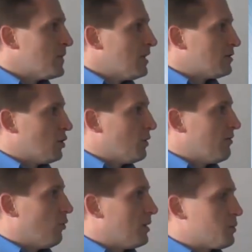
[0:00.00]
So if
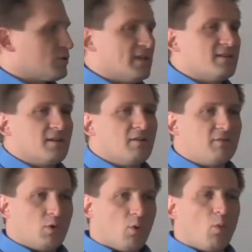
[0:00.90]
1% of
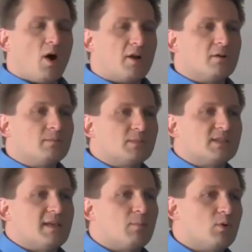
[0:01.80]
your water
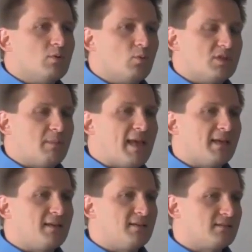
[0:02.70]
sample was
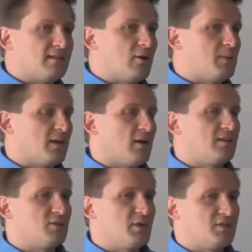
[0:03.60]
manganese, that would be a
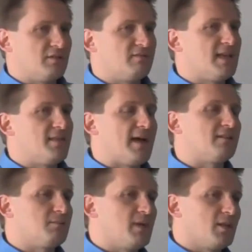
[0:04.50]
concentration of 10,000
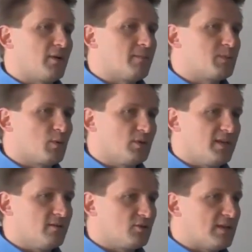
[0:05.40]
milligrams per
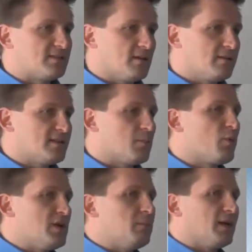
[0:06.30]
liter. So that's a
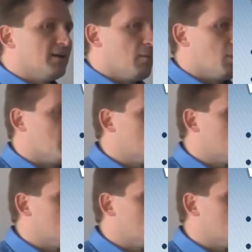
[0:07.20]
pretty big number.